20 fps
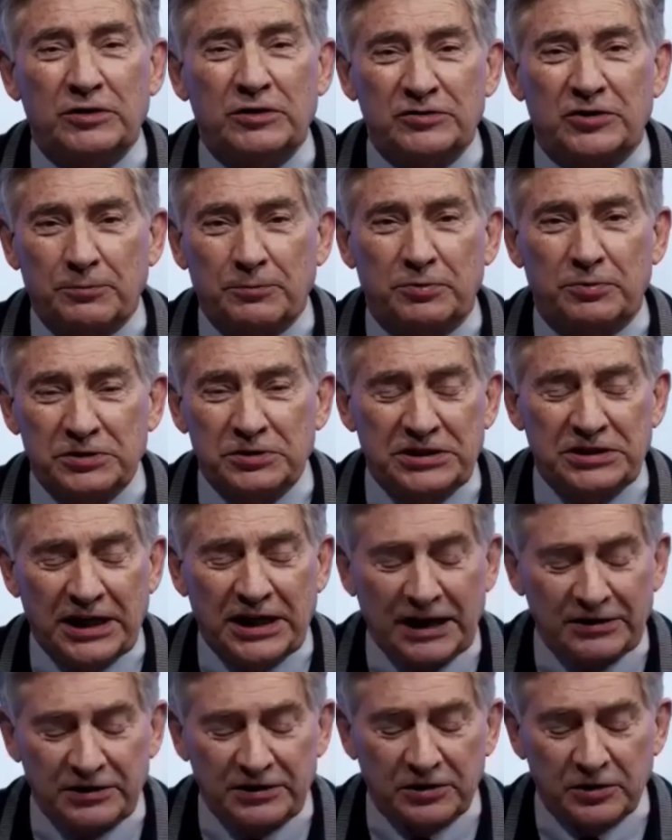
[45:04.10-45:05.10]
are
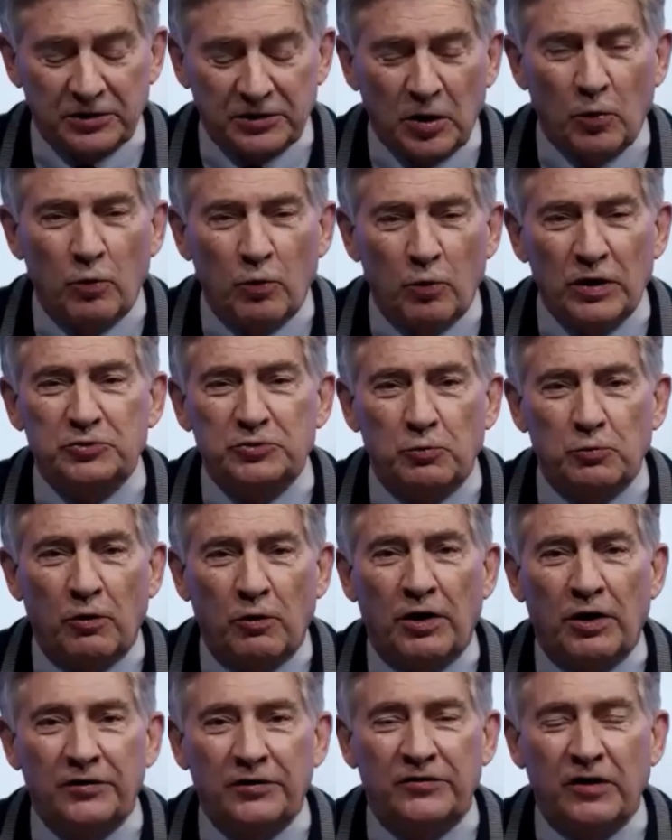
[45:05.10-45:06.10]
protected, which
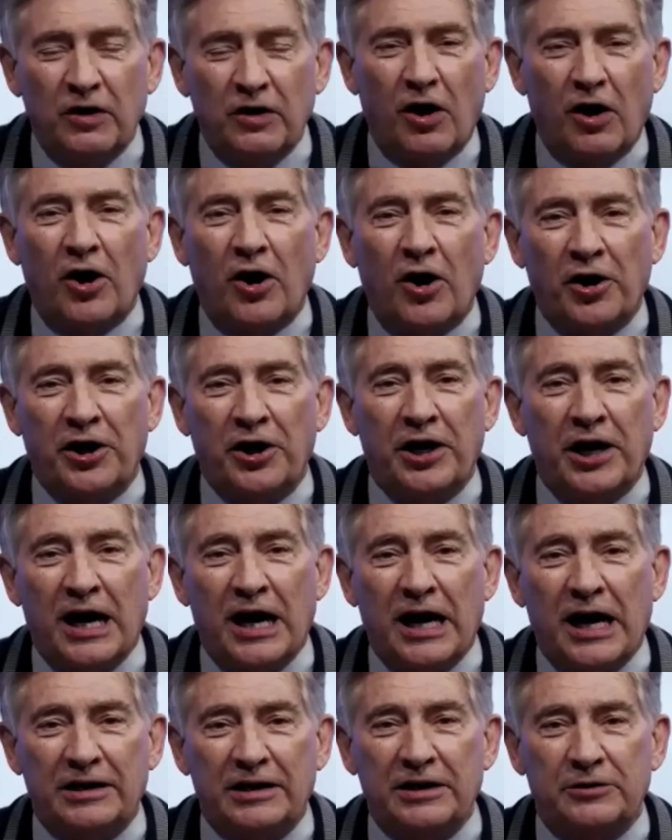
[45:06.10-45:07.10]
ones are
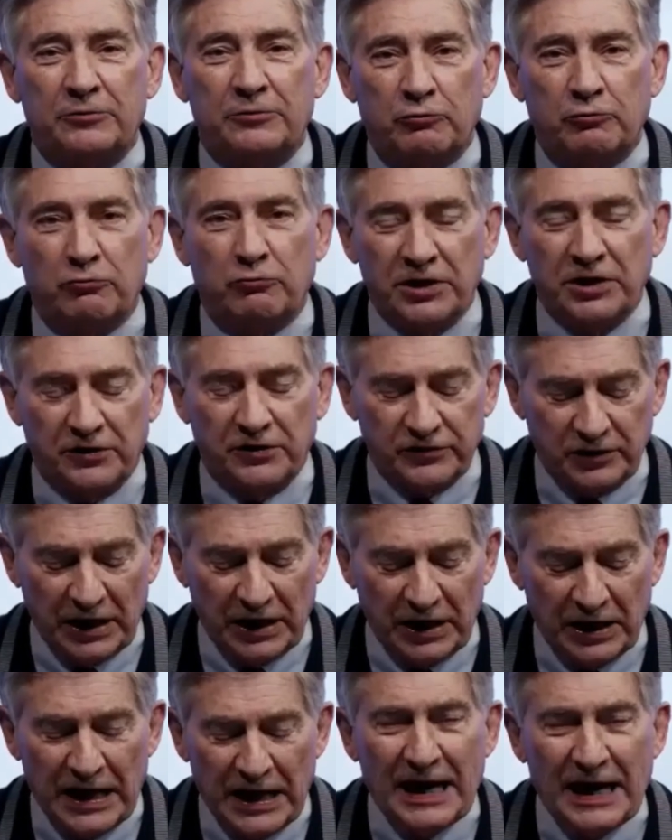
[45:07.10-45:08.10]
not at risk.
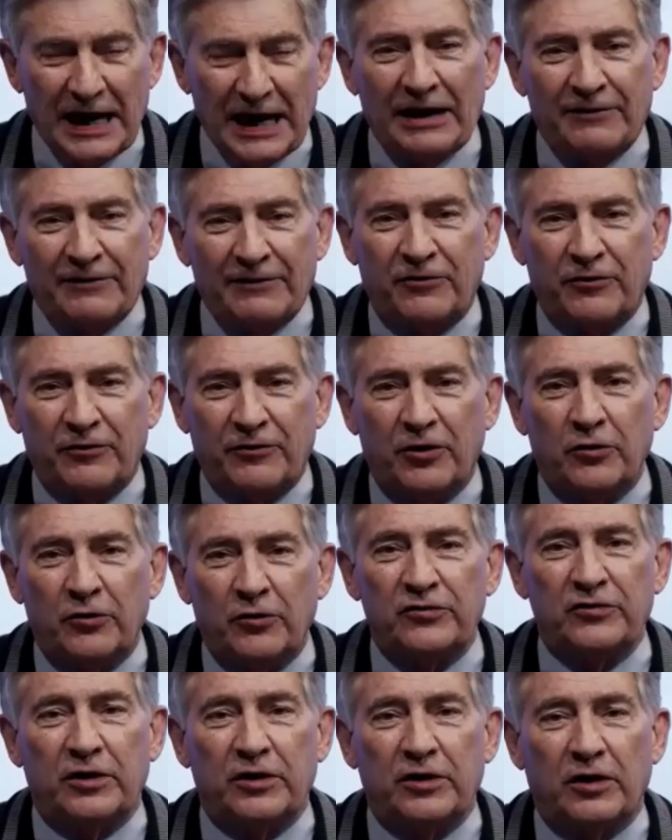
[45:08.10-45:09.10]
And for
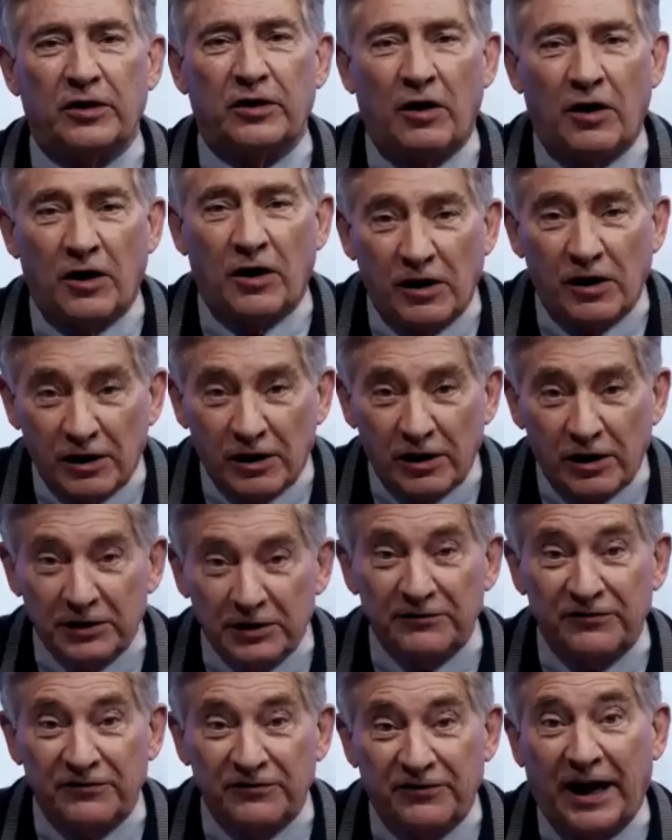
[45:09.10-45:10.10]
those that are in
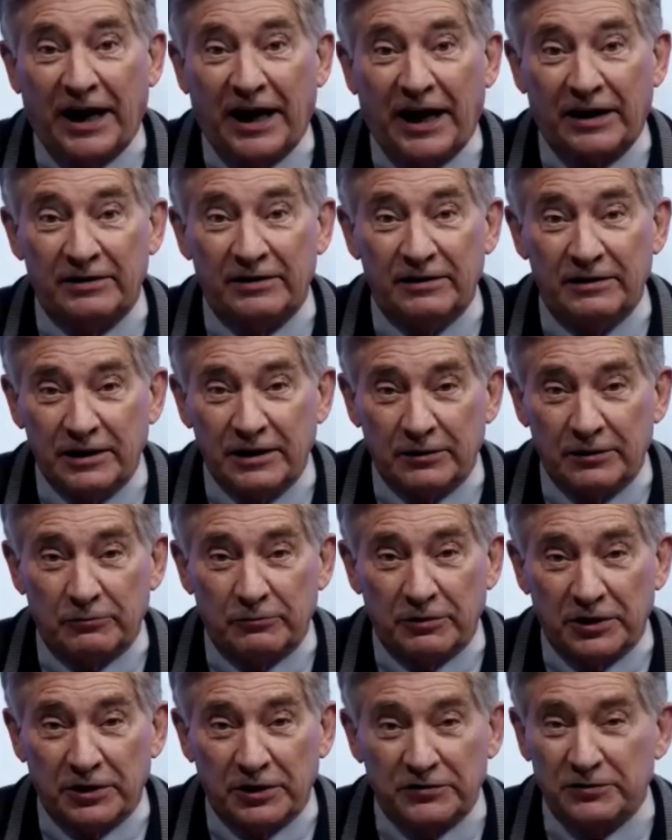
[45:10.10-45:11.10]
fact at
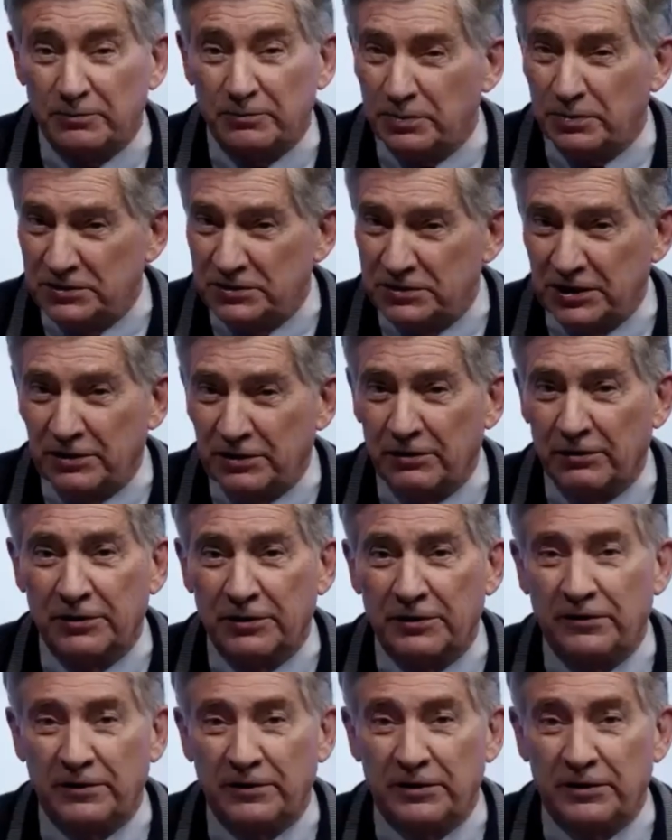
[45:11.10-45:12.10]
risk, particularly
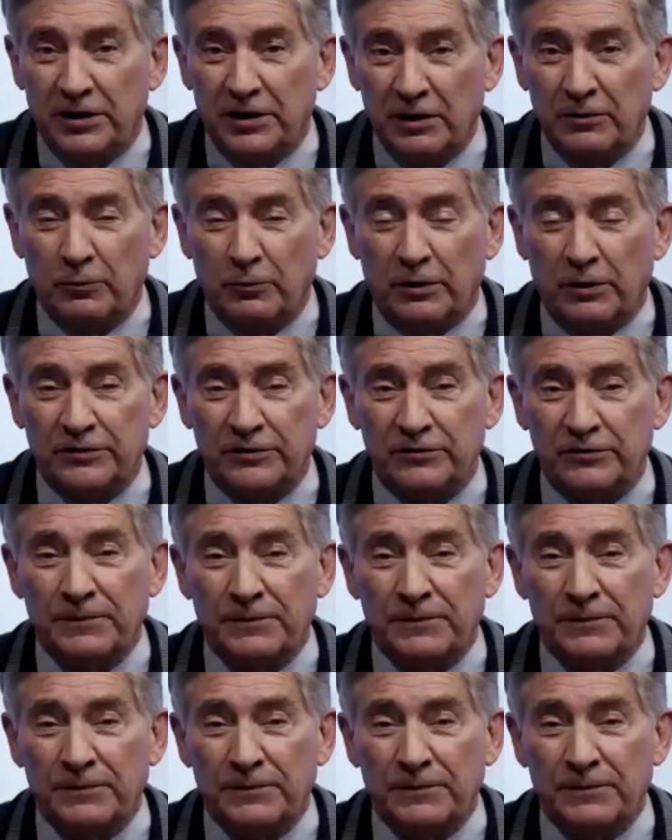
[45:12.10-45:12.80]
the young ones,